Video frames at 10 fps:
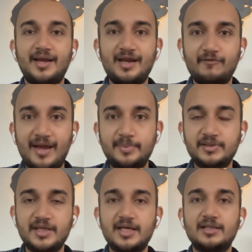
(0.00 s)
In Web
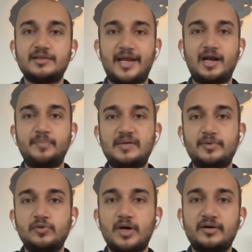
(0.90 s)
3, there are
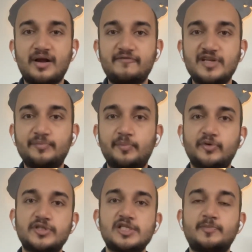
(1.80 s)
people who are drafting
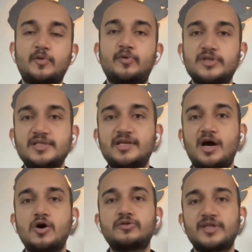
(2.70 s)
proposals. Proposals are
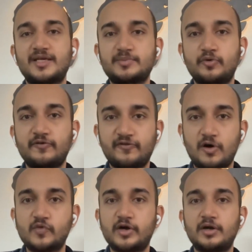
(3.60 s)
how things move
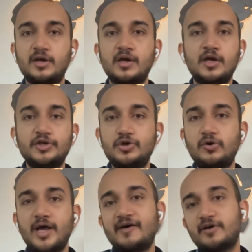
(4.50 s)
forward. You
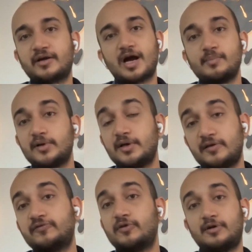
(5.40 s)
could have a
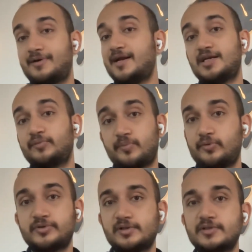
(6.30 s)
Grammarly for writing
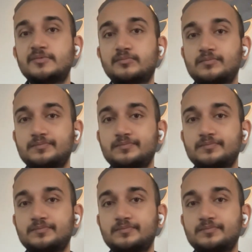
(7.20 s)
proposals.